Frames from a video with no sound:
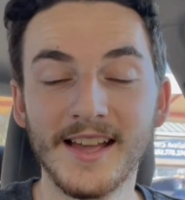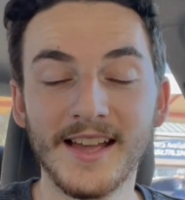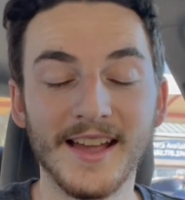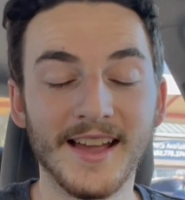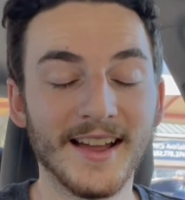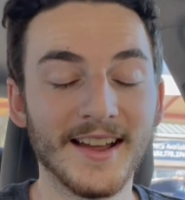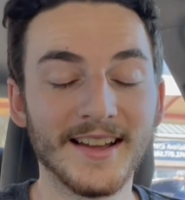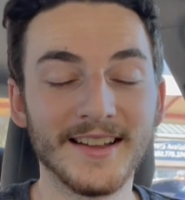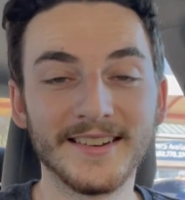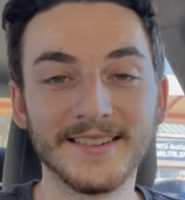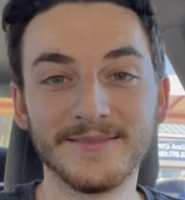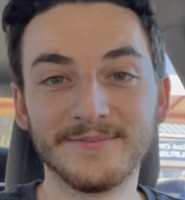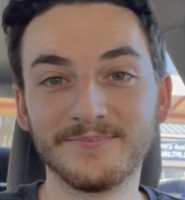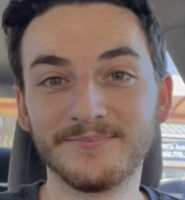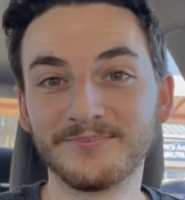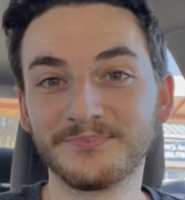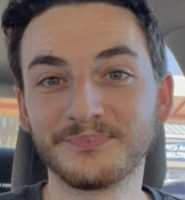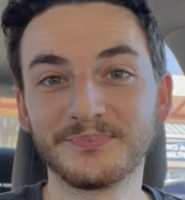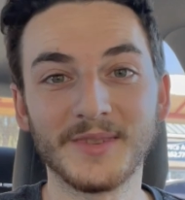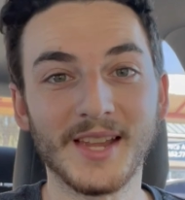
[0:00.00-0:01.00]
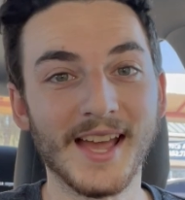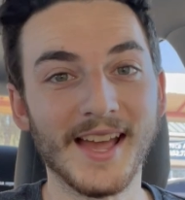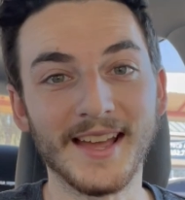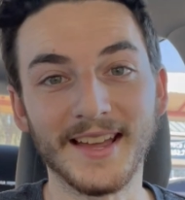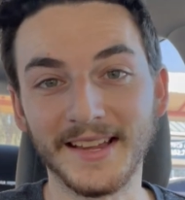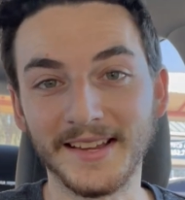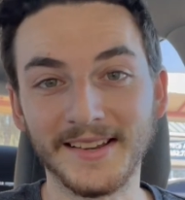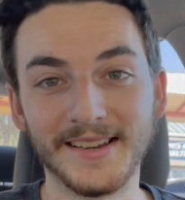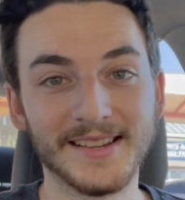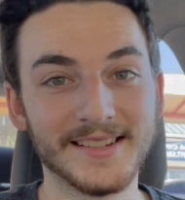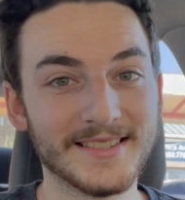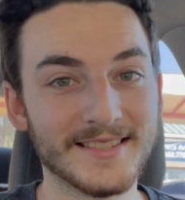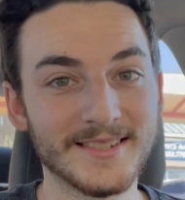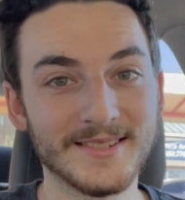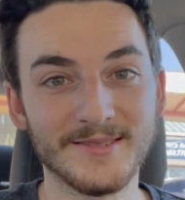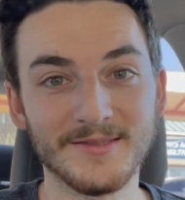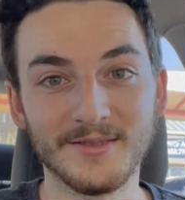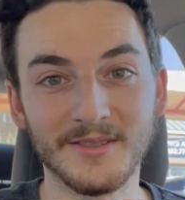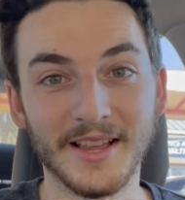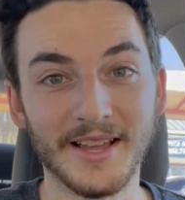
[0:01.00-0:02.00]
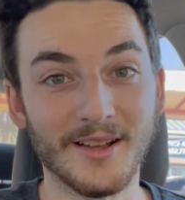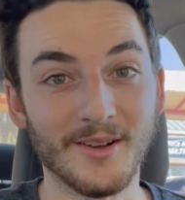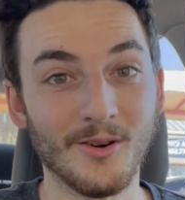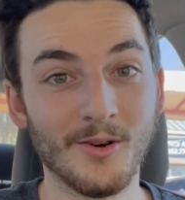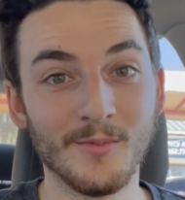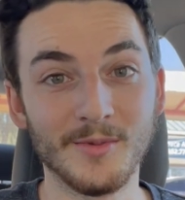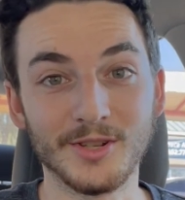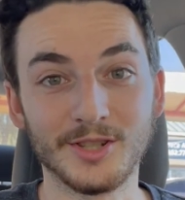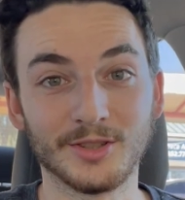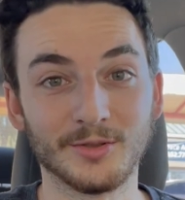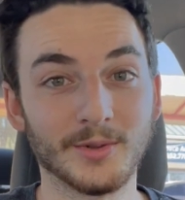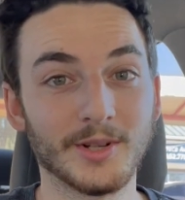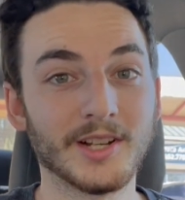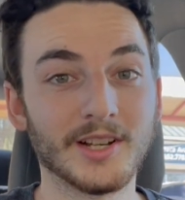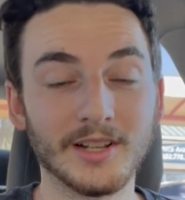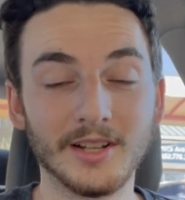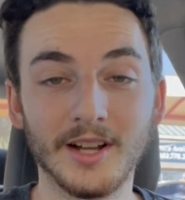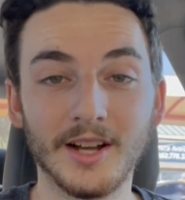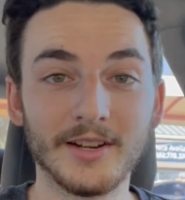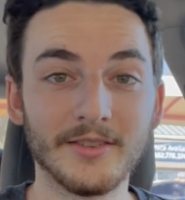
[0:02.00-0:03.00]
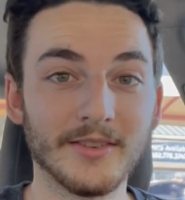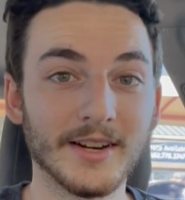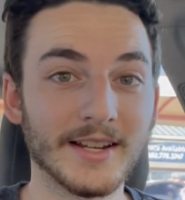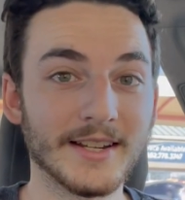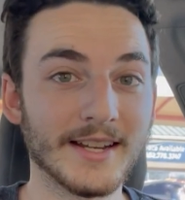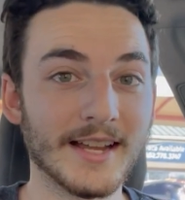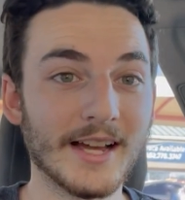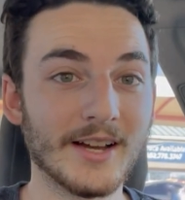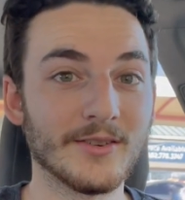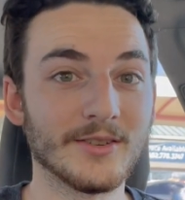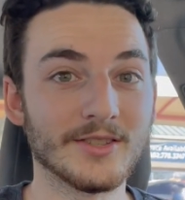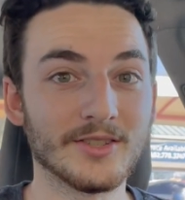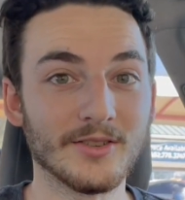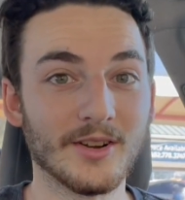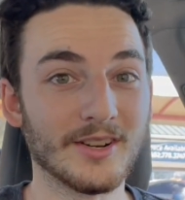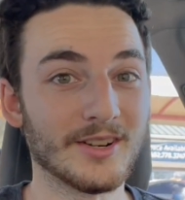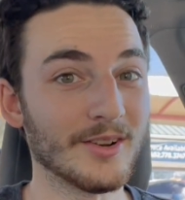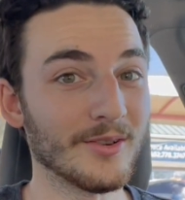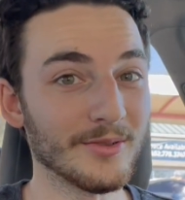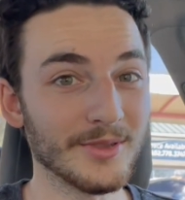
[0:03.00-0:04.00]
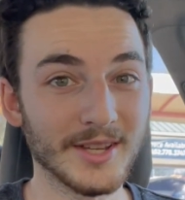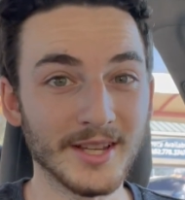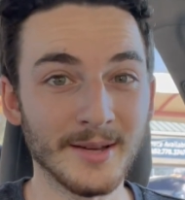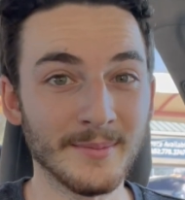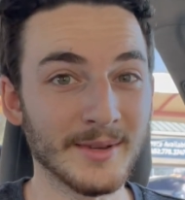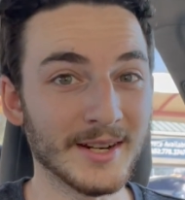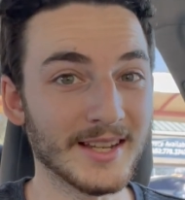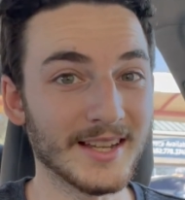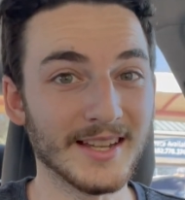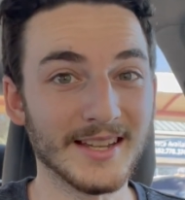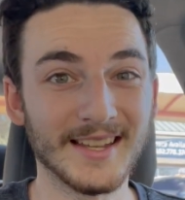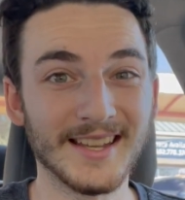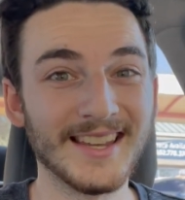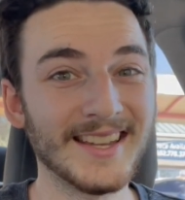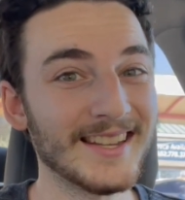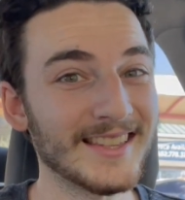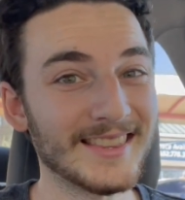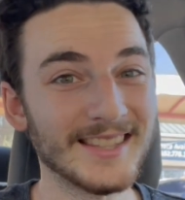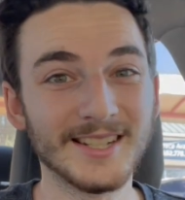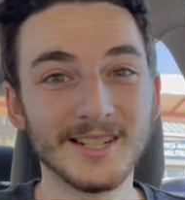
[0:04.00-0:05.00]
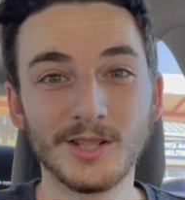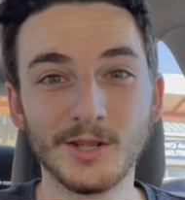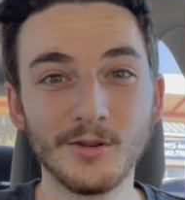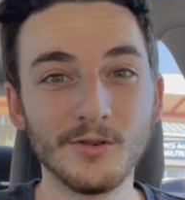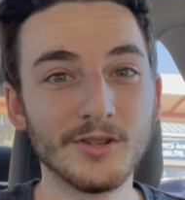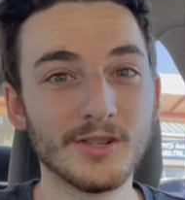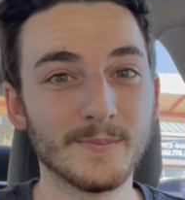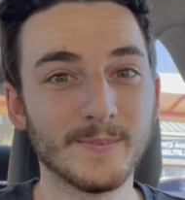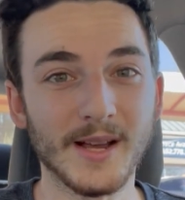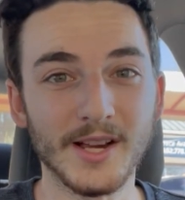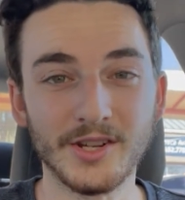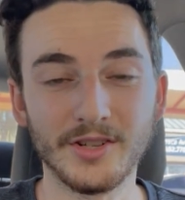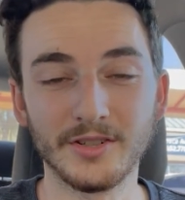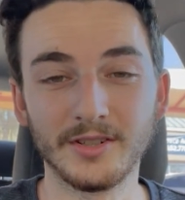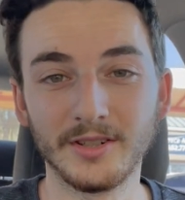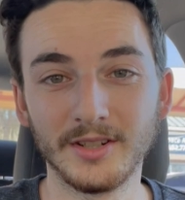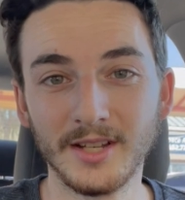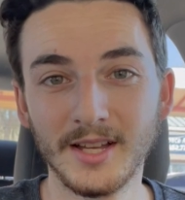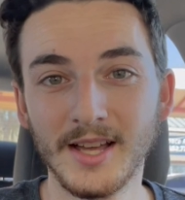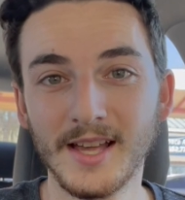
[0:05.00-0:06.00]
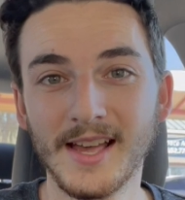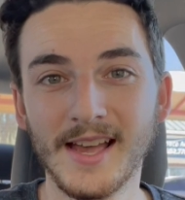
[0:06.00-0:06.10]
And hey, it's like almost three o'clock right now, and so I don't think I'm gonna get anything too special.